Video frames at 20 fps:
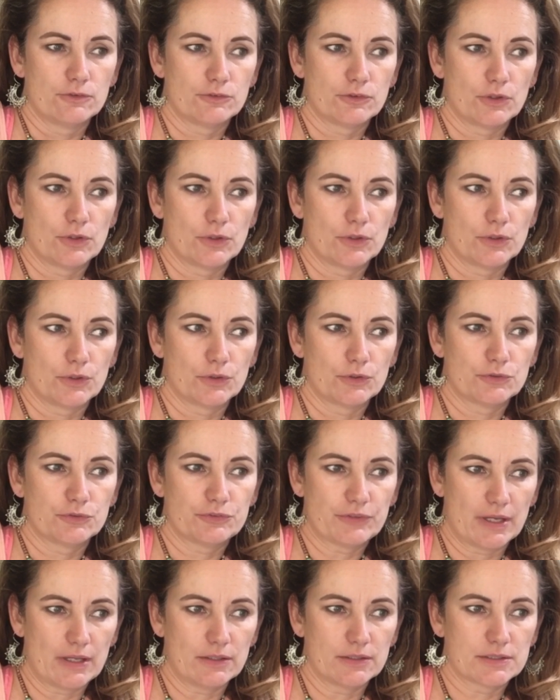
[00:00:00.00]

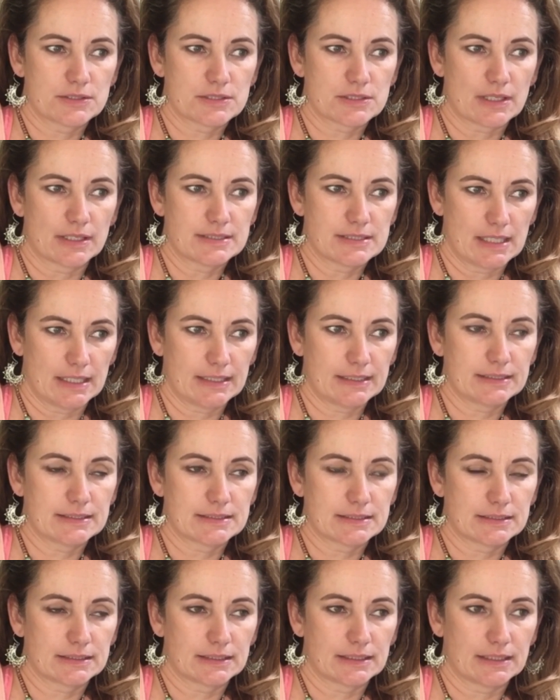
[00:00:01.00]
felt
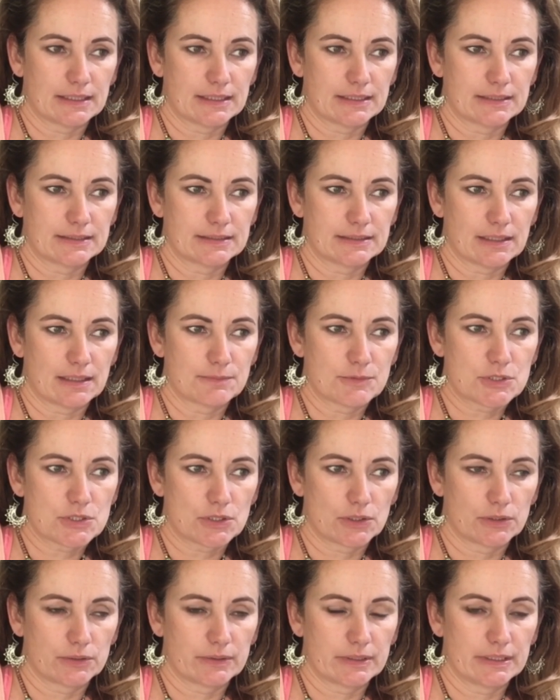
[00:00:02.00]
attacked, and I'm
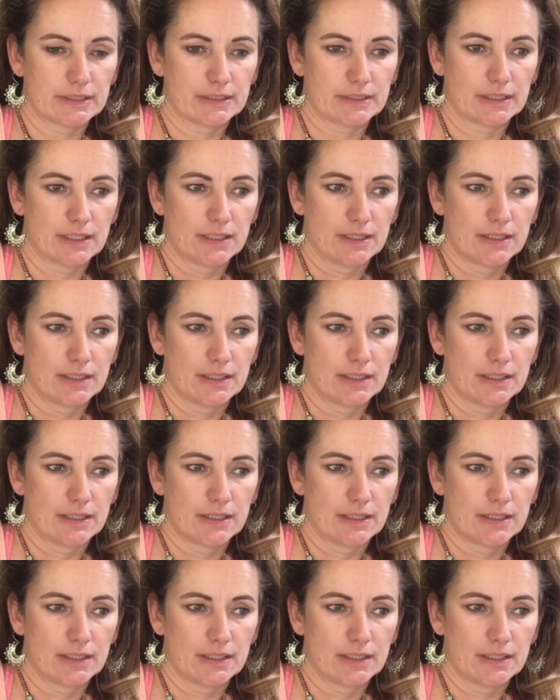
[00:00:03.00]
sorry